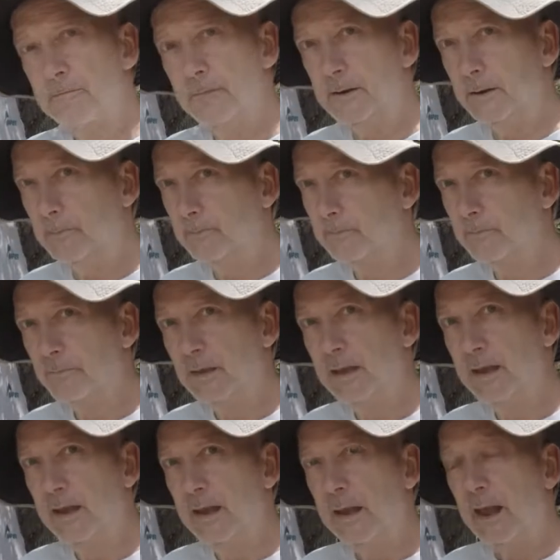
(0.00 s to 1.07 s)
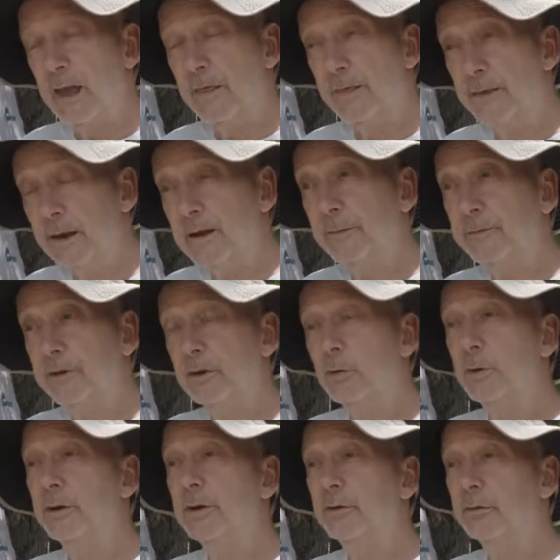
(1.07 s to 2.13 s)
Now, and then if you're
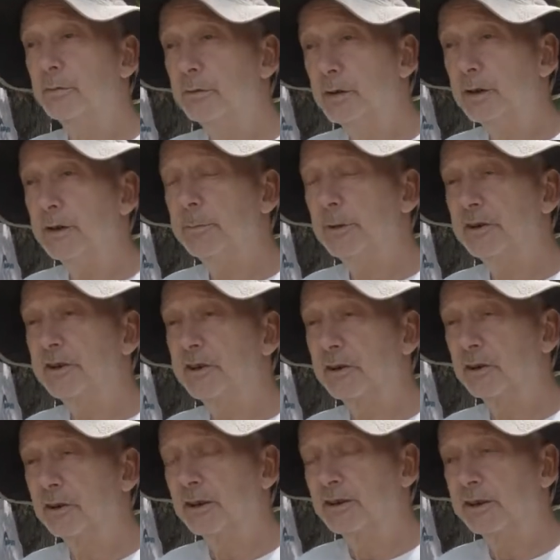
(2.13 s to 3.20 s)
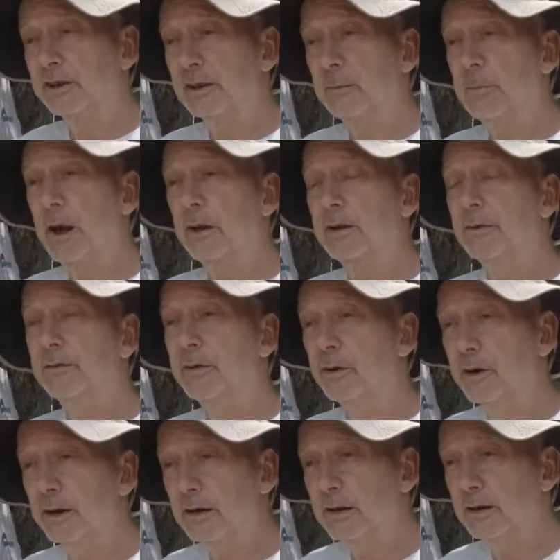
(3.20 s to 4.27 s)
going to really be seriously about
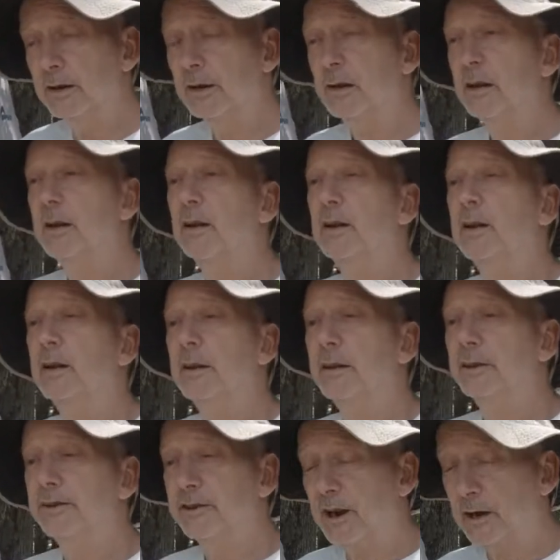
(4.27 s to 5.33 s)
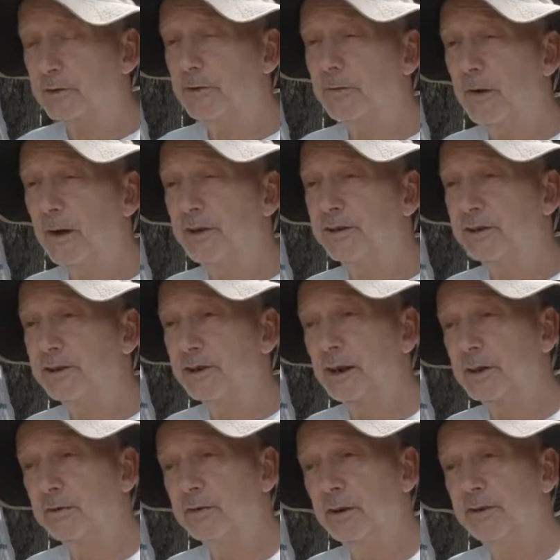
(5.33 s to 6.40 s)
converting it, sacrifice the
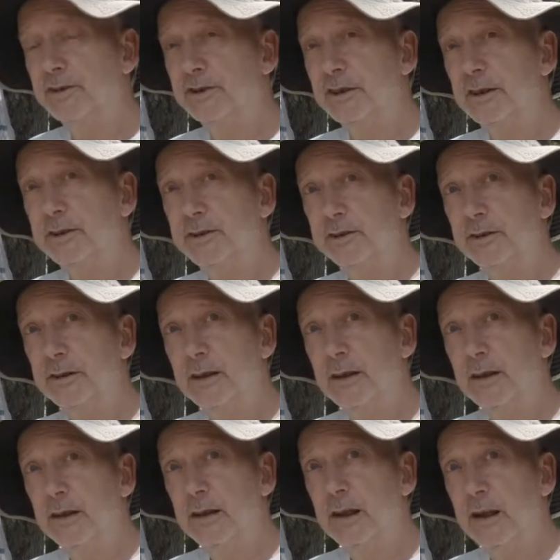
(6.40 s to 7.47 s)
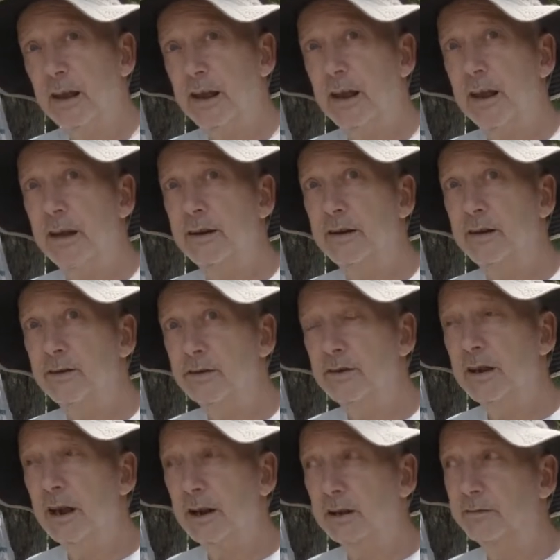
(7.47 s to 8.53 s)
second row seats, and you
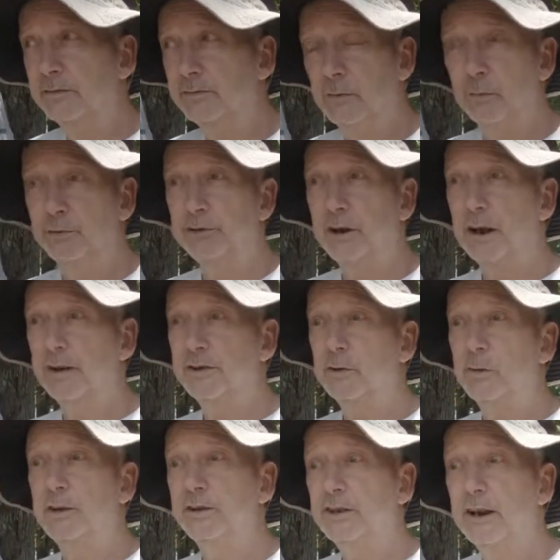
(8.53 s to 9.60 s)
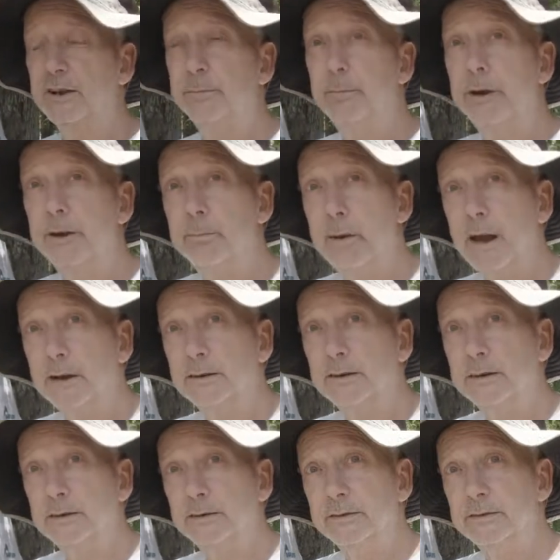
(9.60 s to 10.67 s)
got a full-size, queen-size bed back there.